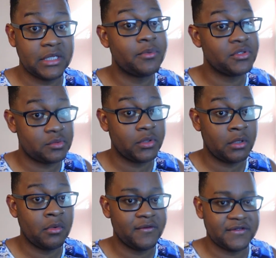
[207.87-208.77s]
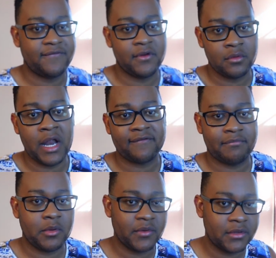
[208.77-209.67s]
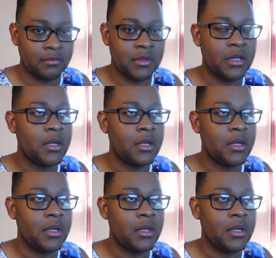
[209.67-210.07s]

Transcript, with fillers: They produced really good movies if you're not familiar with them.